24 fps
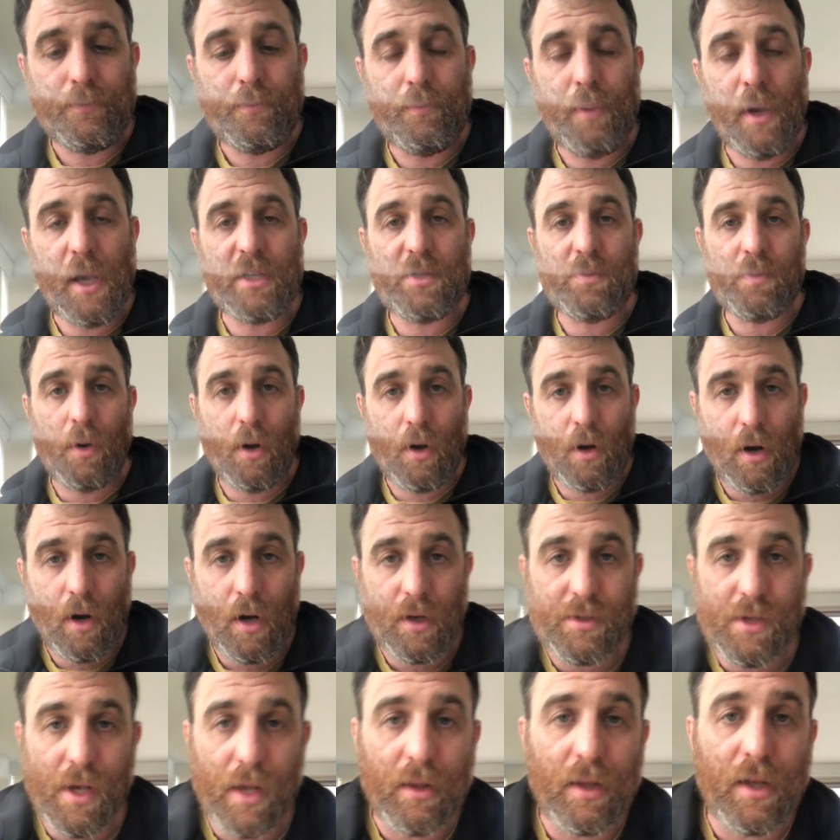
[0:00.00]
baseball
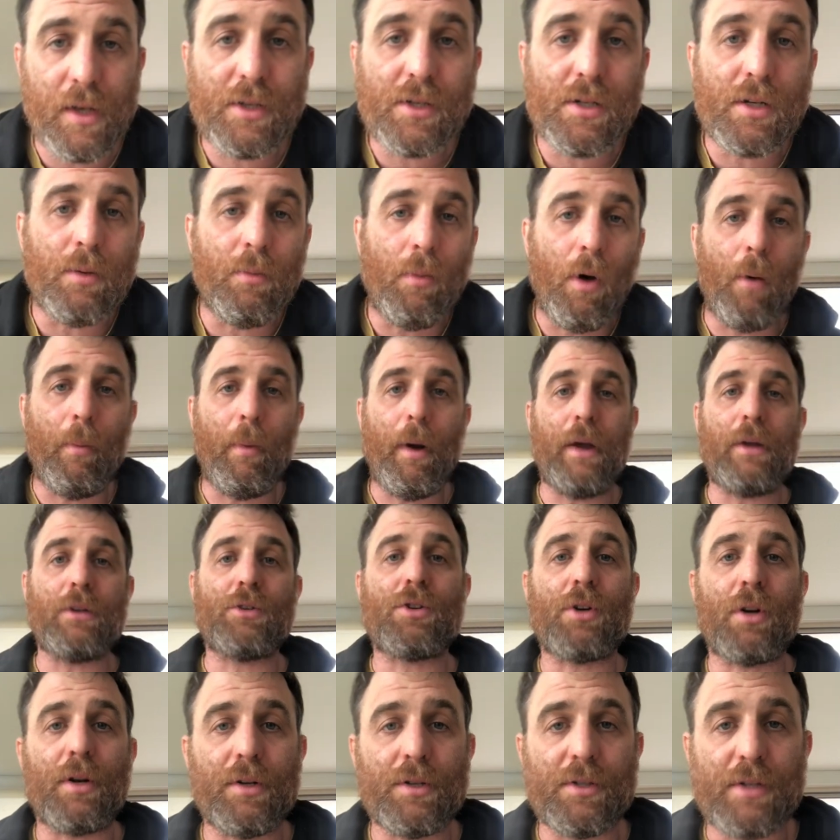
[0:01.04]
cards, I listed them on my
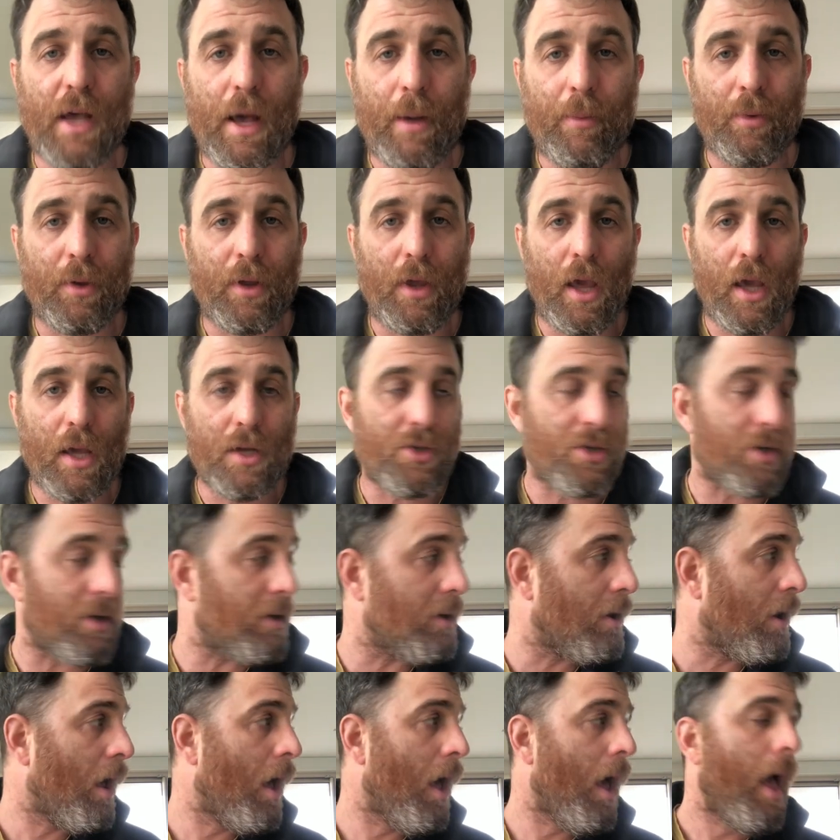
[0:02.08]
insurance
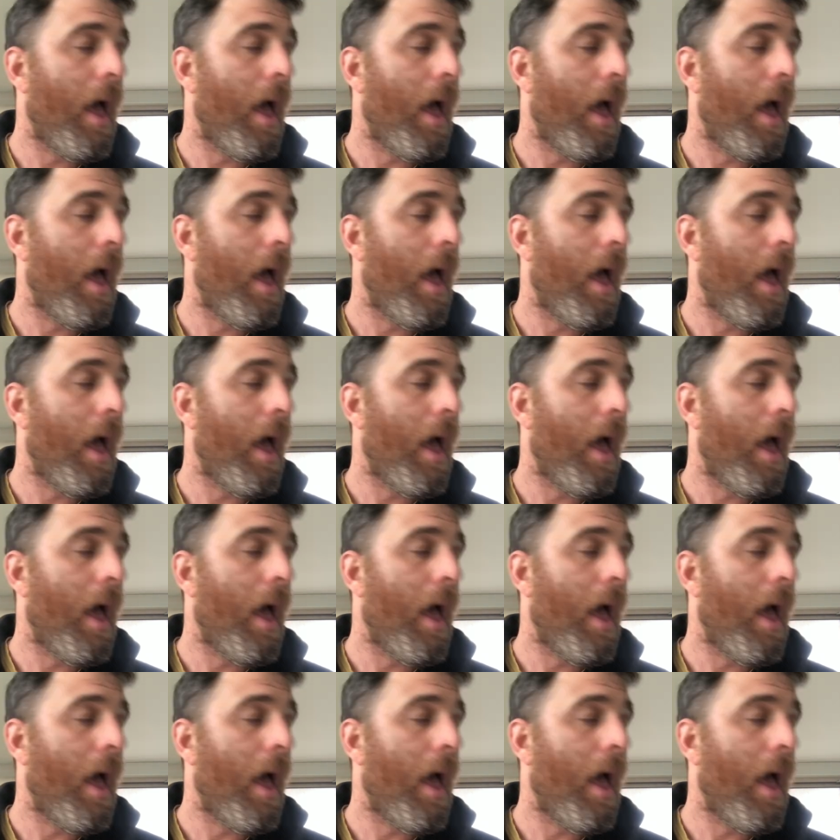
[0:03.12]
application,